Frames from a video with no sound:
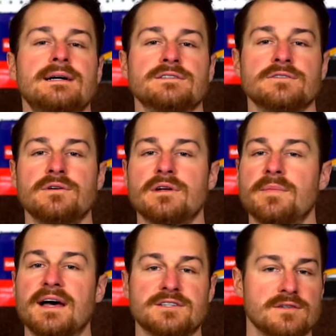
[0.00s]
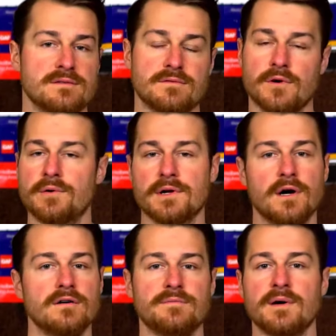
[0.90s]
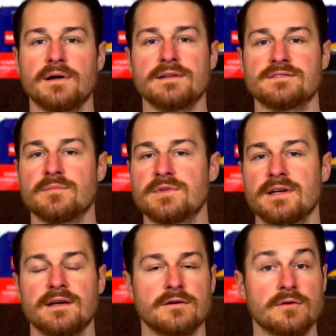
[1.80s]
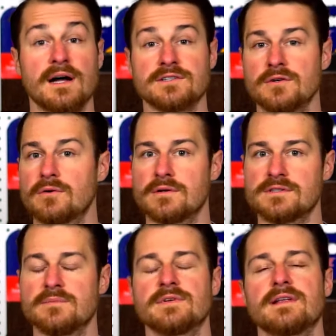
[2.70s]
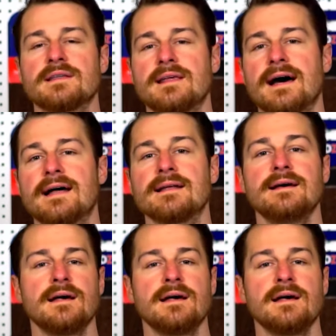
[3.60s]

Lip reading: So you can imagine throwing a golf ball at something at your garage door or something like that.